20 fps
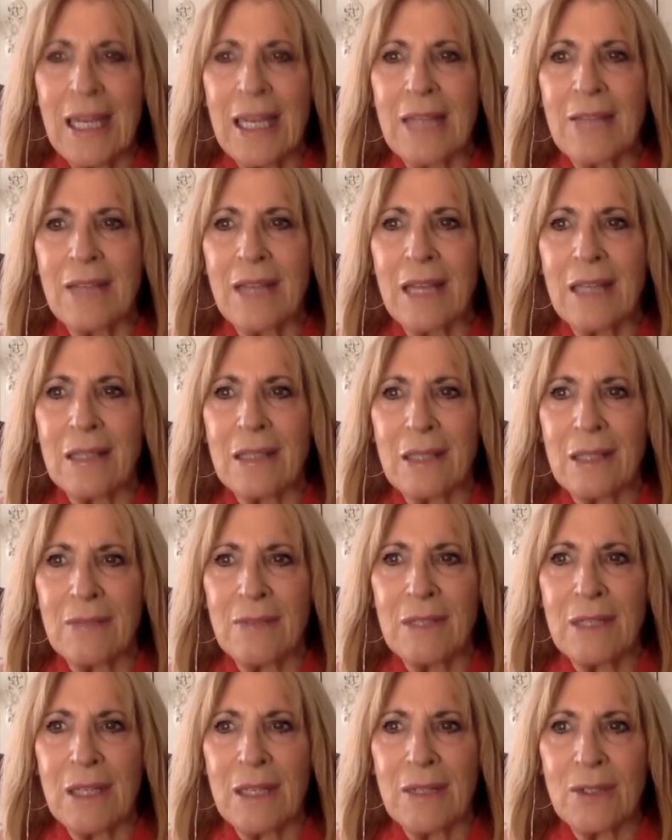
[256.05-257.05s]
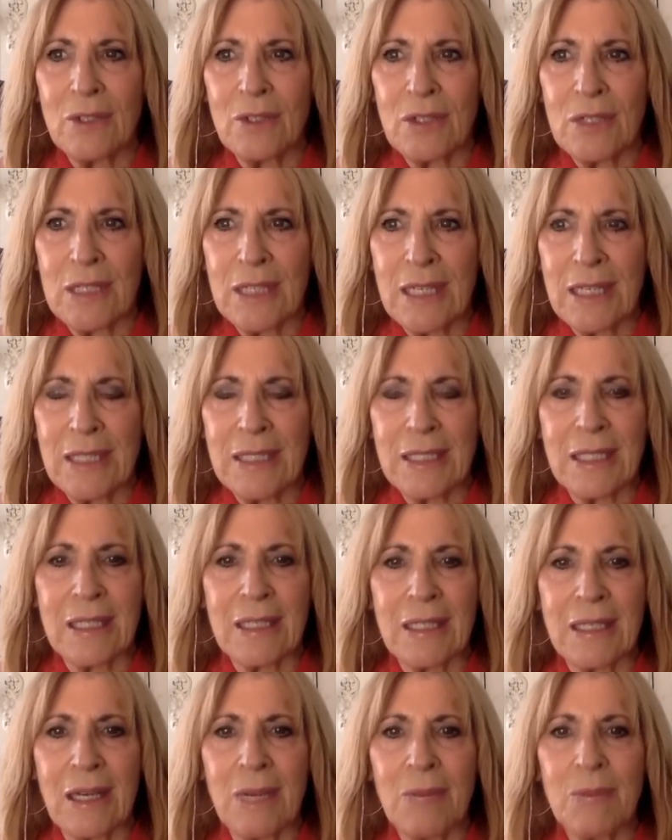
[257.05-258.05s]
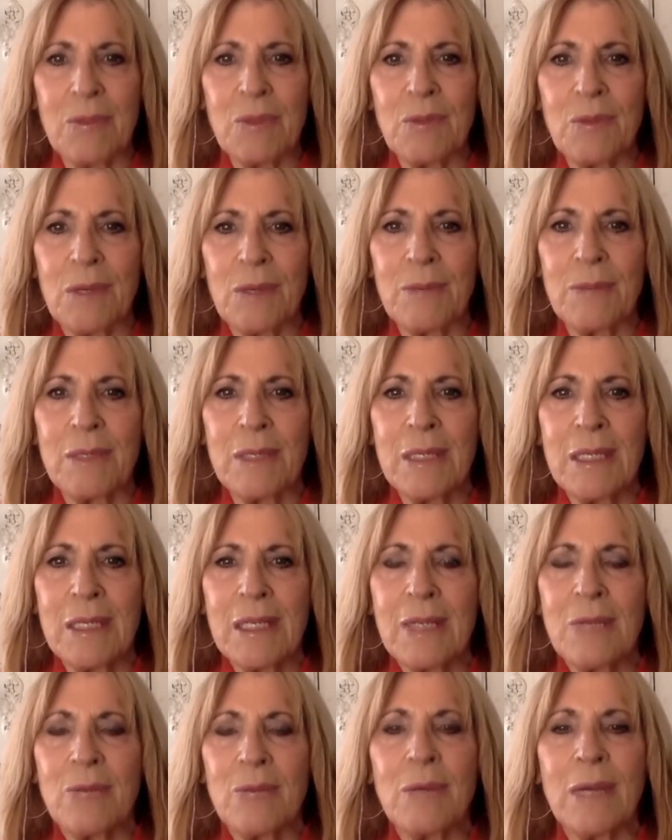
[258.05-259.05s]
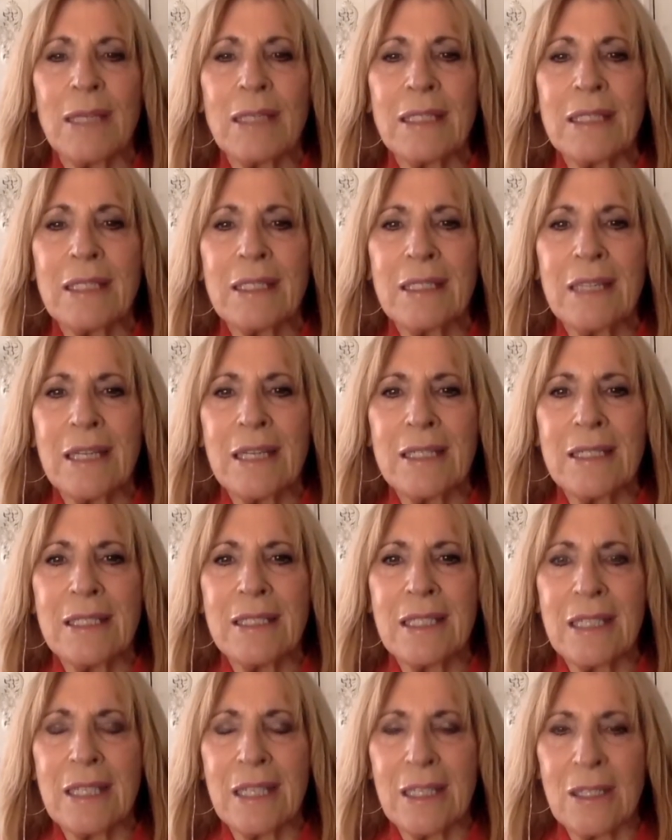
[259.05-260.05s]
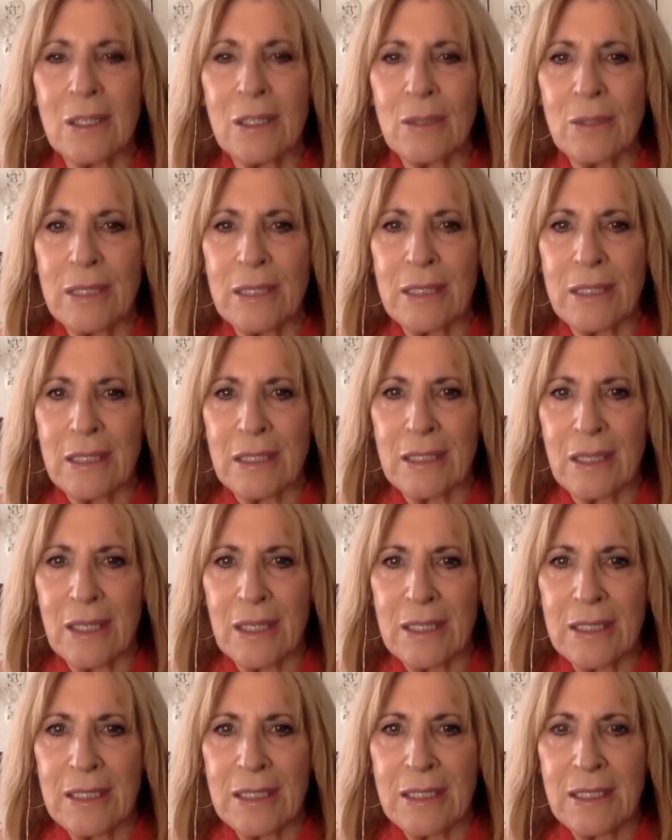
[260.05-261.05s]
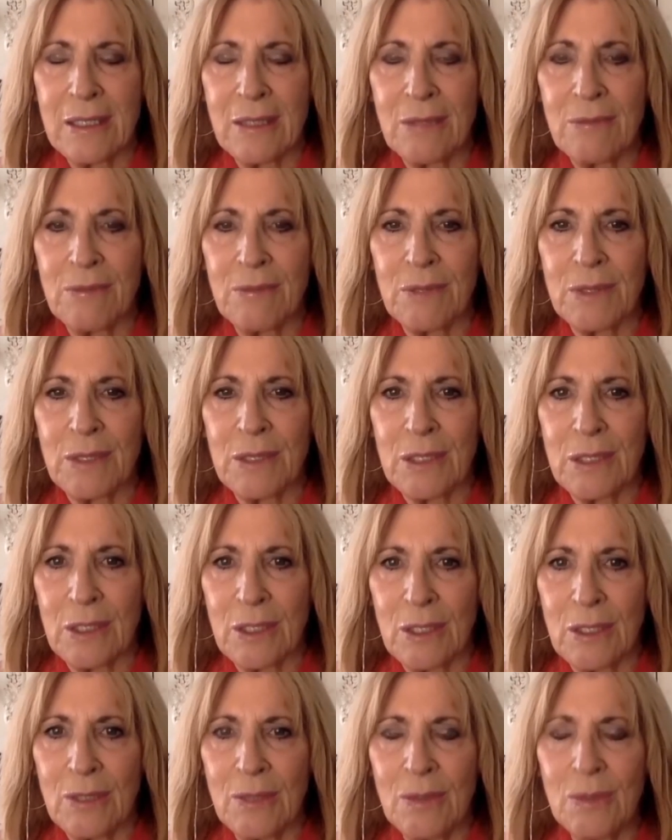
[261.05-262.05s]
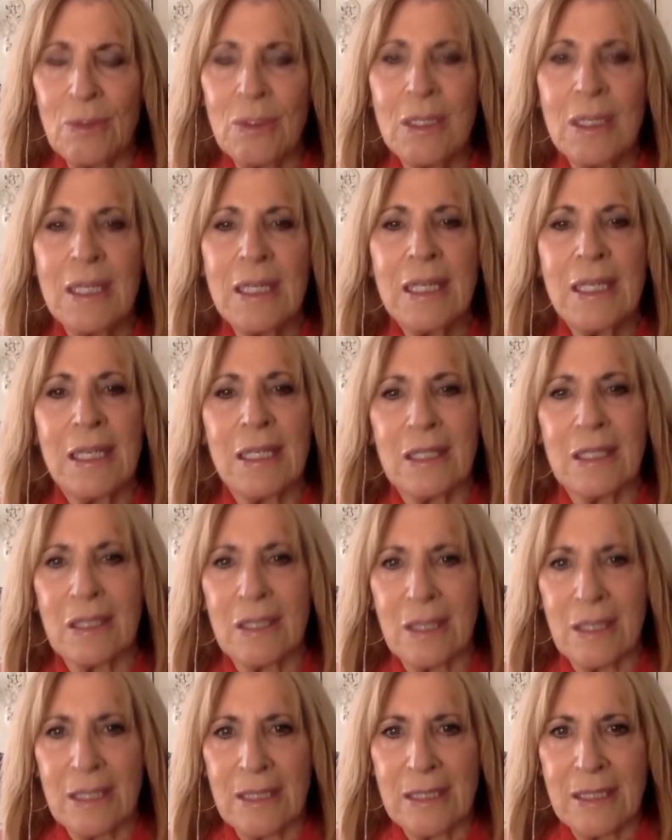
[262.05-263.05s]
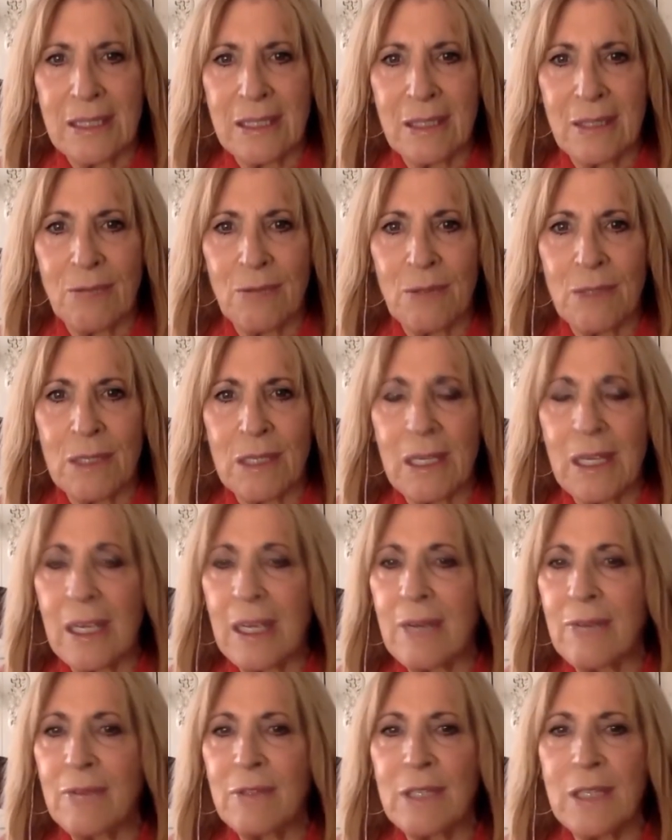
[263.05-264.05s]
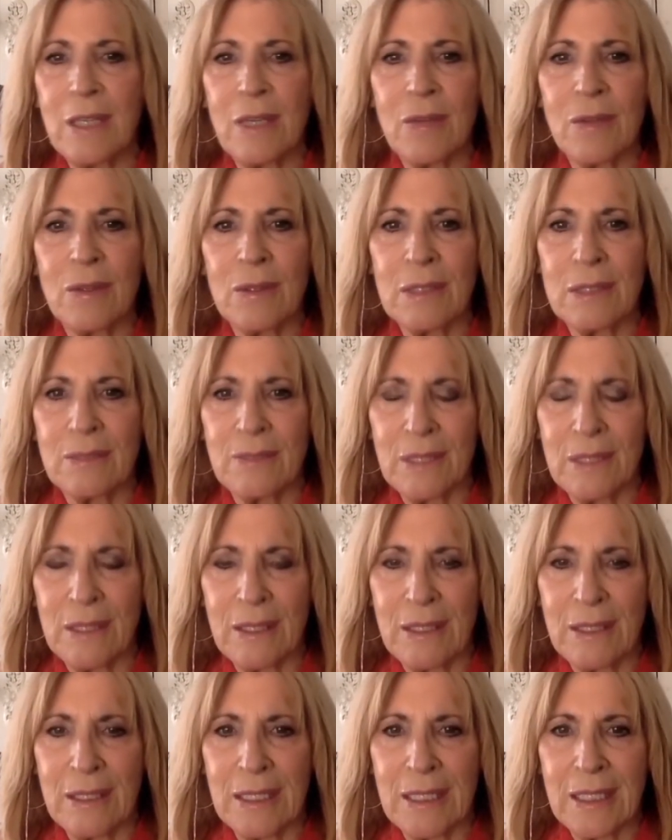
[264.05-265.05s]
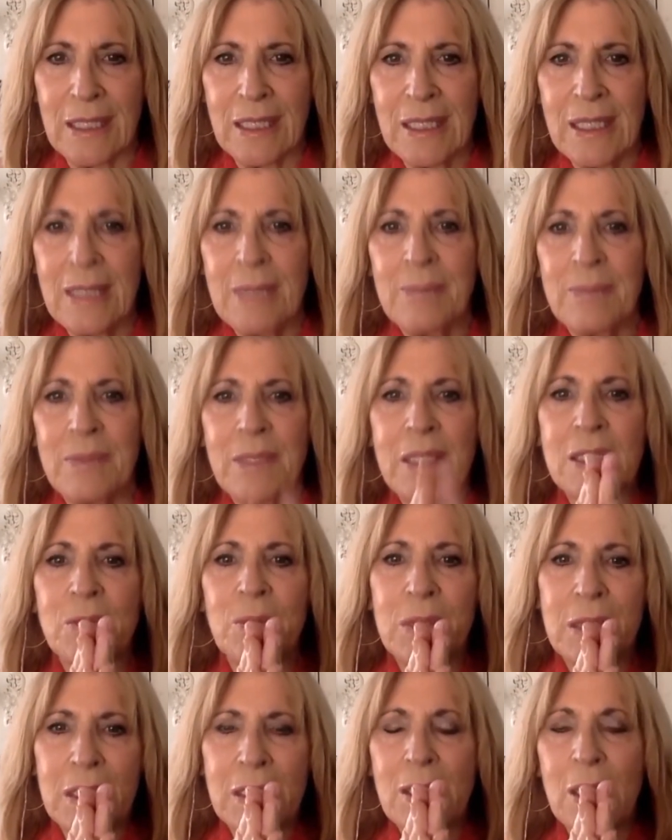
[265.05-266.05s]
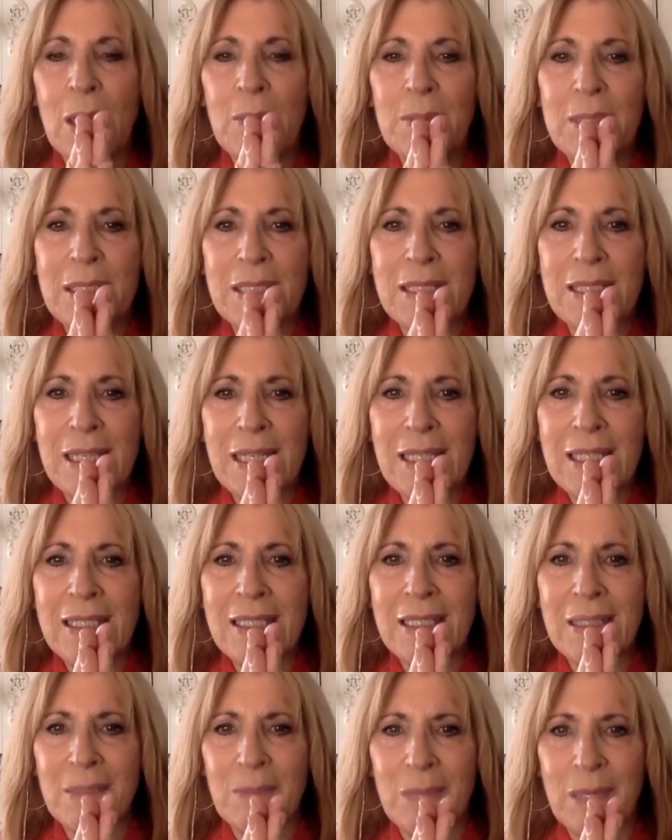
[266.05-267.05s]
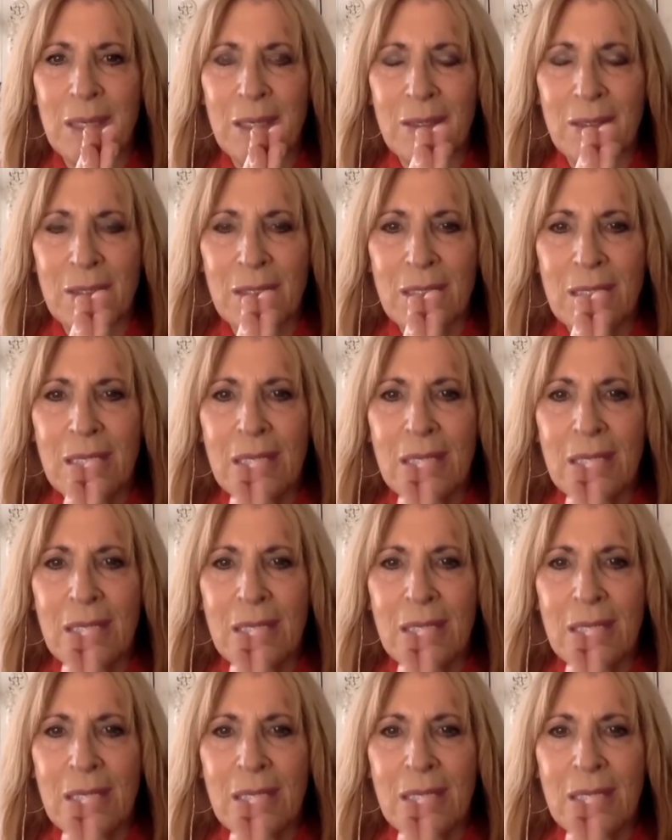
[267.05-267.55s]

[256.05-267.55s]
And that love and understanding comes from recognizing and knowing the God self within you and the God self within every other living thing. And that's what the namaste is about.